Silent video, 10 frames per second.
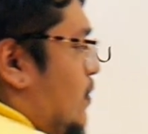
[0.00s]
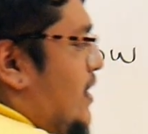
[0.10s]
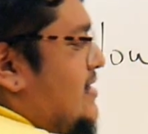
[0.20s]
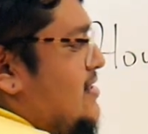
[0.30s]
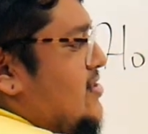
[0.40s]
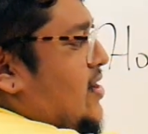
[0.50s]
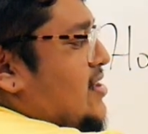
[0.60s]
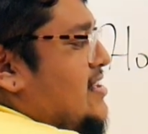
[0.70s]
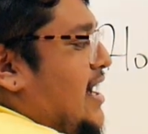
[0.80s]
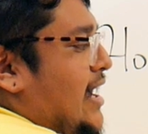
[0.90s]
What is the
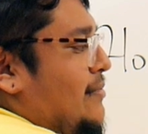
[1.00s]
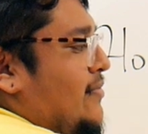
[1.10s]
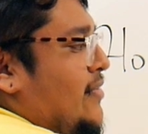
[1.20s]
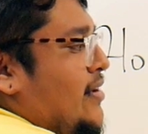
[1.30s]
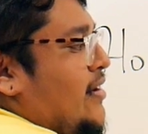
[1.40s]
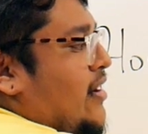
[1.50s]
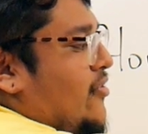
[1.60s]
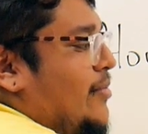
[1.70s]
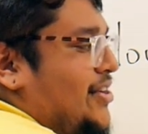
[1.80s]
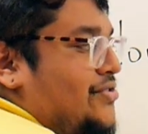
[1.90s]
start time
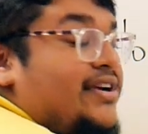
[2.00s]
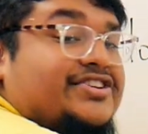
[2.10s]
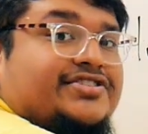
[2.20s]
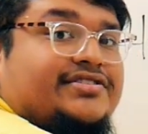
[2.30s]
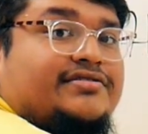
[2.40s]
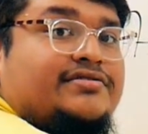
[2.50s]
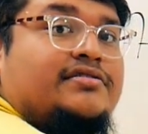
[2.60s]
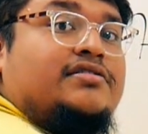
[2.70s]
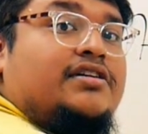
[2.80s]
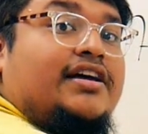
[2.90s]
of my duration?
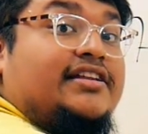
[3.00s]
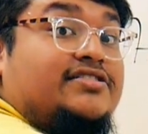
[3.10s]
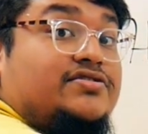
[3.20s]
It's